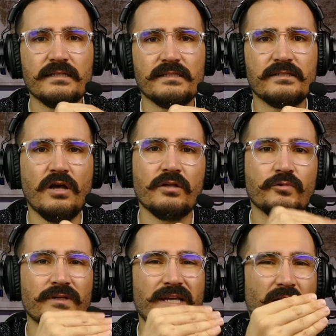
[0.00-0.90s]
is not
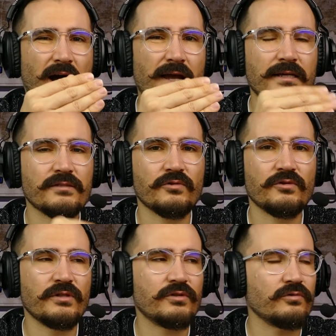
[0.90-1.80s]
really high, so
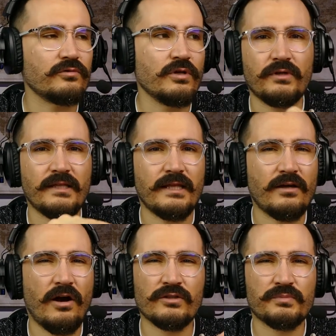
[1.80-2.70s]
you need to put it at
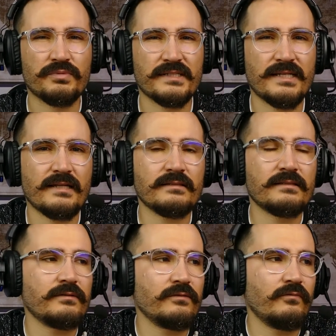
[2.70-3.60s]
the
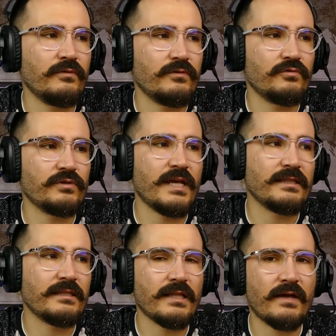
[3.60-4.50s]
100% to
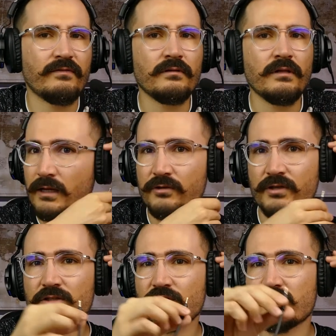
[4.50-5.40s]
gain the level, and you
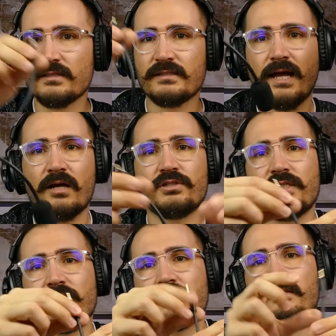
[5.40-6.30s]
can just detach
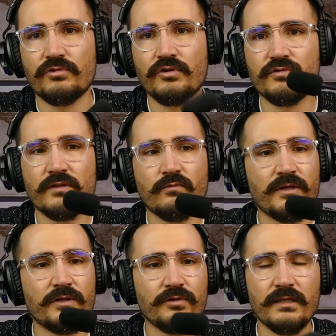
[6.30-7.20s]
it, use it
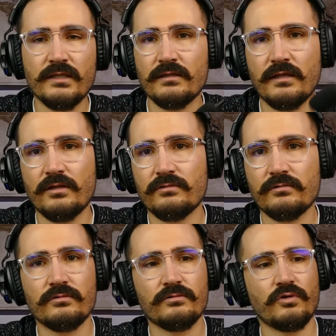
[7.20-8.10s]
when you need it, and
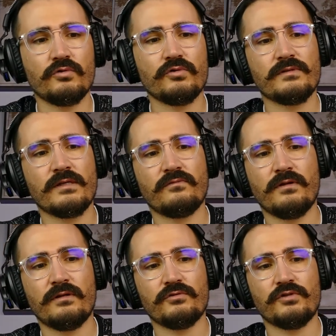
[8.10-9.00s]
don't use it
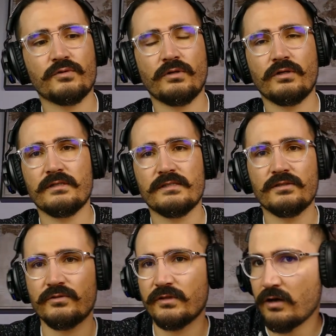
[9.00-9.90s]
when you just want to
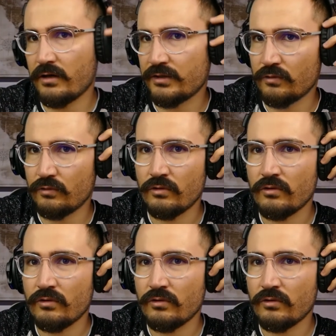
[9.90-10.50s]
listen to the audio